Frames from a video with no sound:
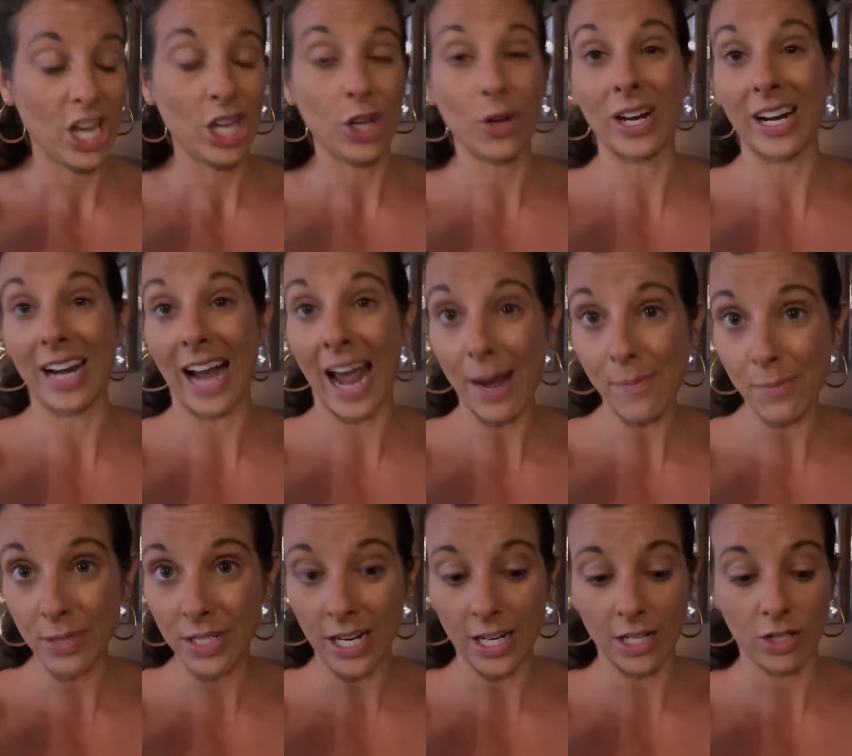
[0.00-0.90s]
get an
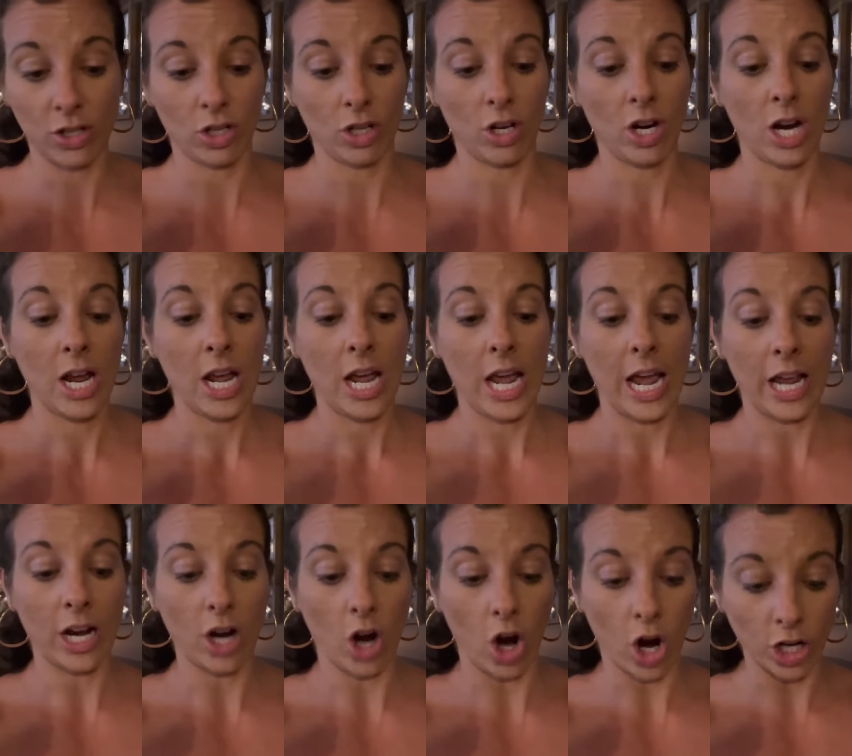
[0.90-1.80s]
appetizer,
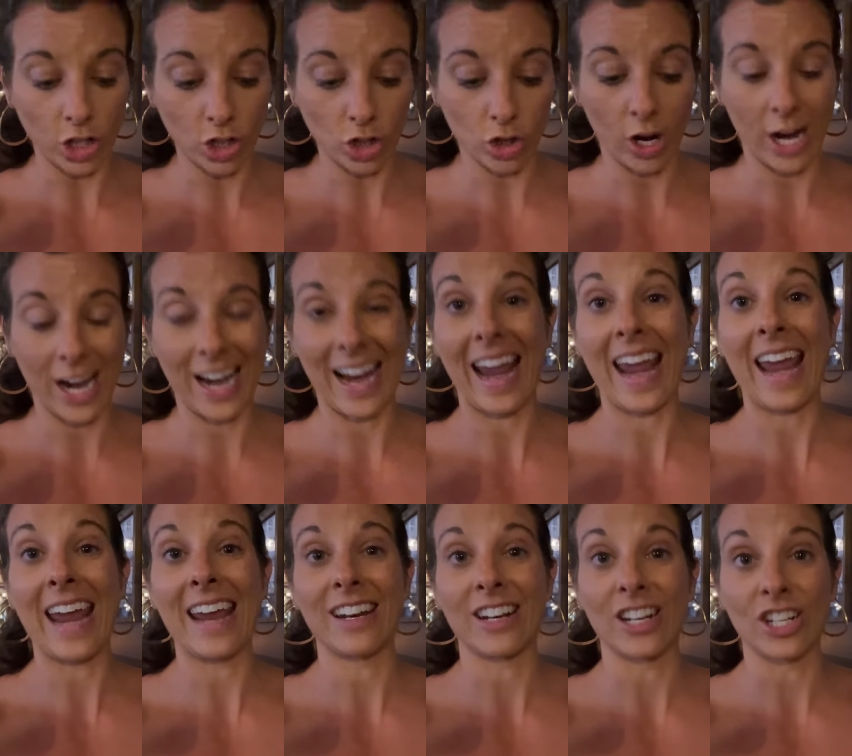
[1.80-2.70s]
an entree,
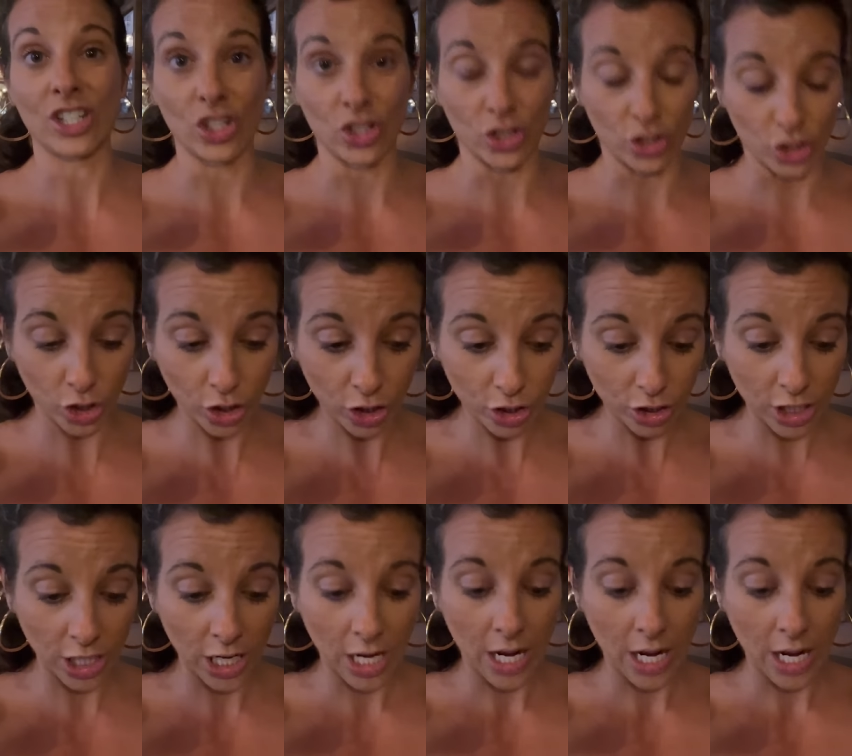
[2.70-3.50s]
and a dessert.